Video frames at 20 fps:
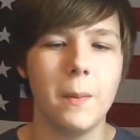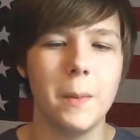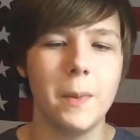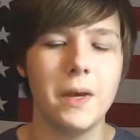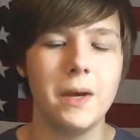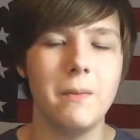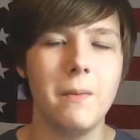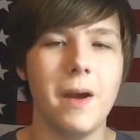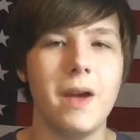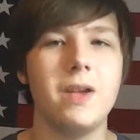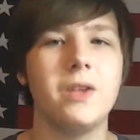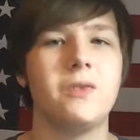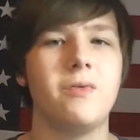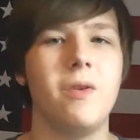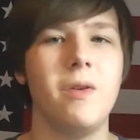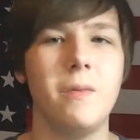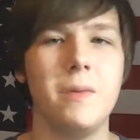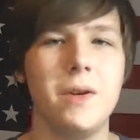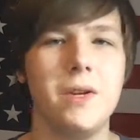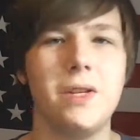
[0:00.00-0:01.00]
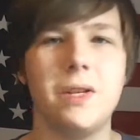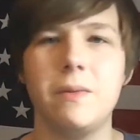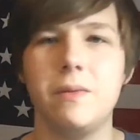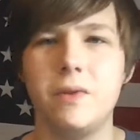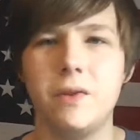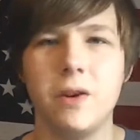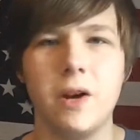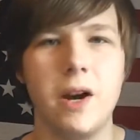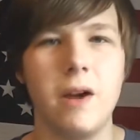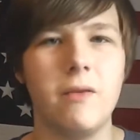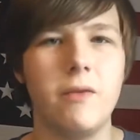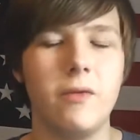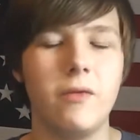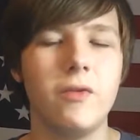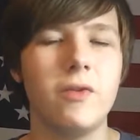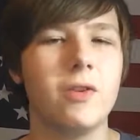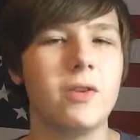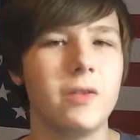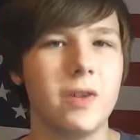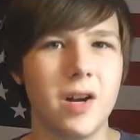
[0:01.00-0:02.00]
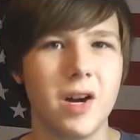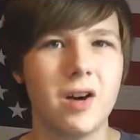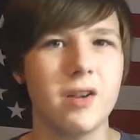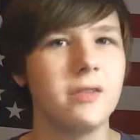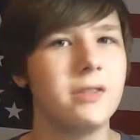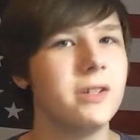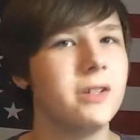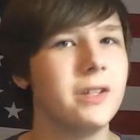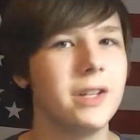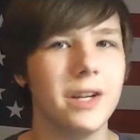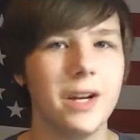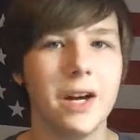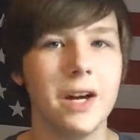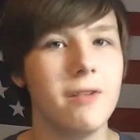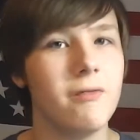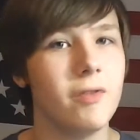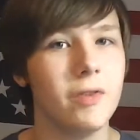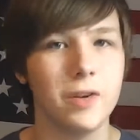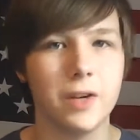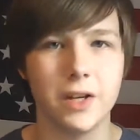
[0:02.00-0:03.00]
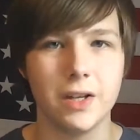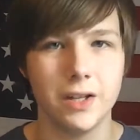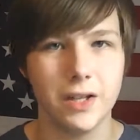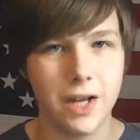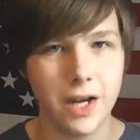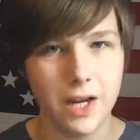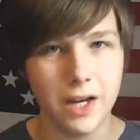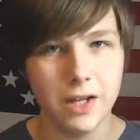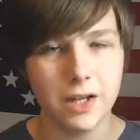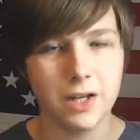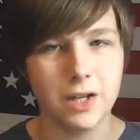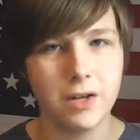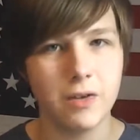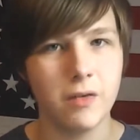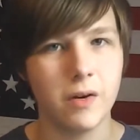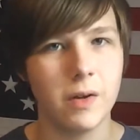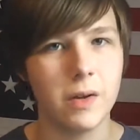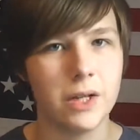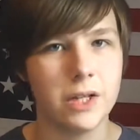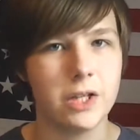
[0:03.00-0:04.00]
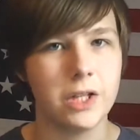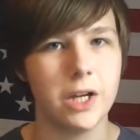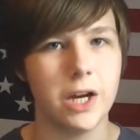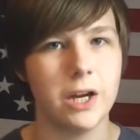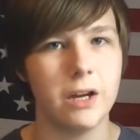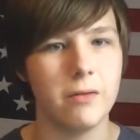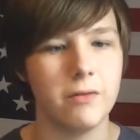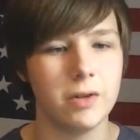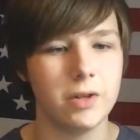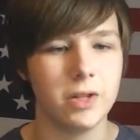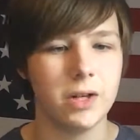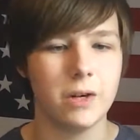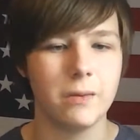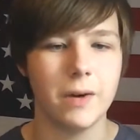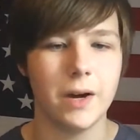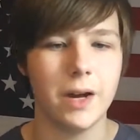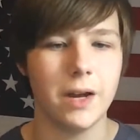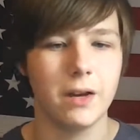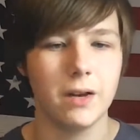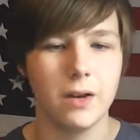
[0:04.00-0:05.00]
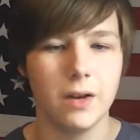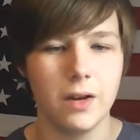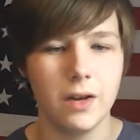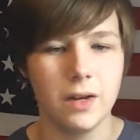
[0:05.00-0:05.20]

They may as well be subscribed for the content that I will continue to do on this channel, which are my